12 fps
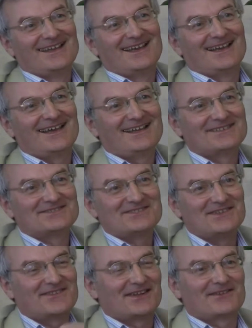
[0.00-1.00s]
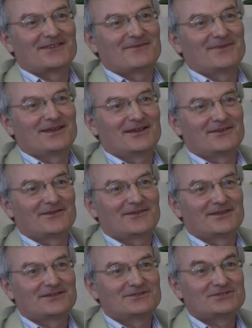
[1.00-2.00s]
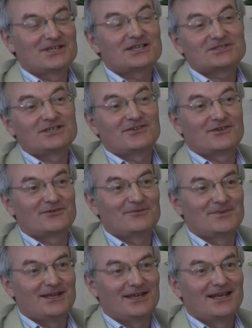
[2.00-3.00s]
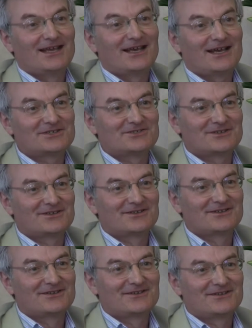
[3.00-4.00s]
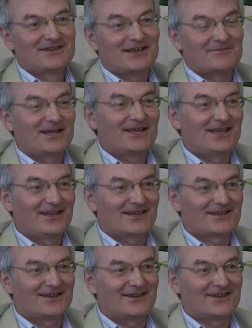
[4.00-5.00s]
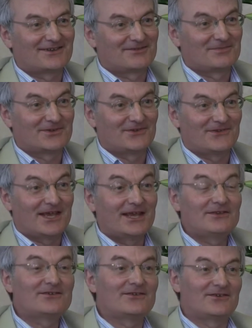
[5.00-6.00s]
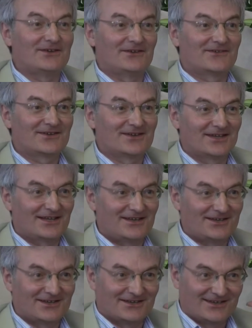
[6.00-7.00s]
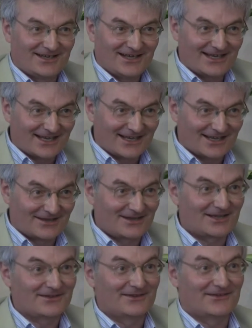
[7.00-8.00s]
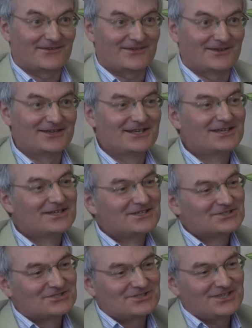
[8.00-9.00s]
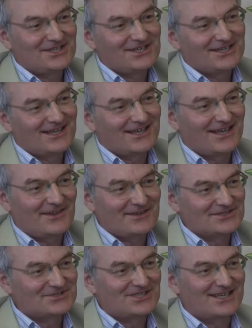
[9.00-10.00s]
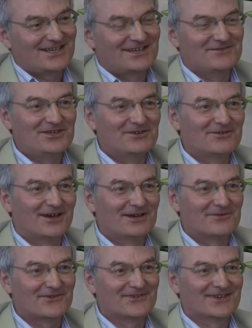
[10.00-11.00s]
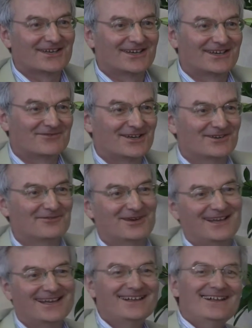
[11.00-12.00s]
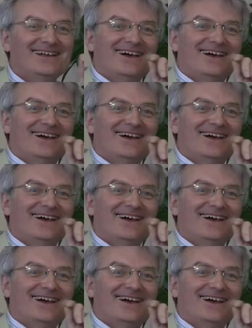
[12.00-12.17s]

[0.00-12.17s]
And she said something else. And she actually told me I should get my hair cut because entities can get in hair like this. So I think she kind of knew I wasn't going to run away.